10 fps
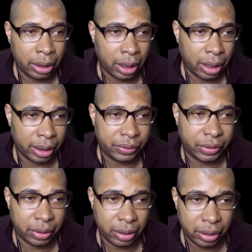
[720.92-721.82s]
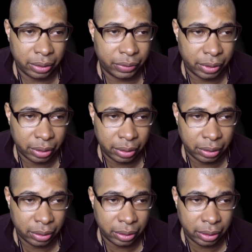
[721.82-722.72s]
God, John.
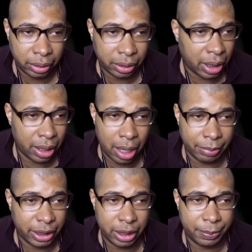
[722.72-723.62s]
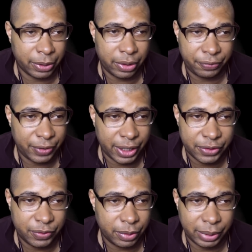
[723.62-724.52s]
I'ma keep it on
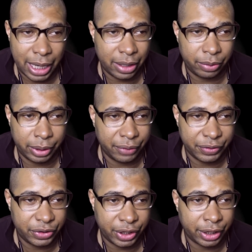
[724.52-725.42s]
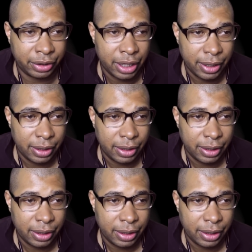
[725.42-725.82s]
fast forward. I don't give a shit.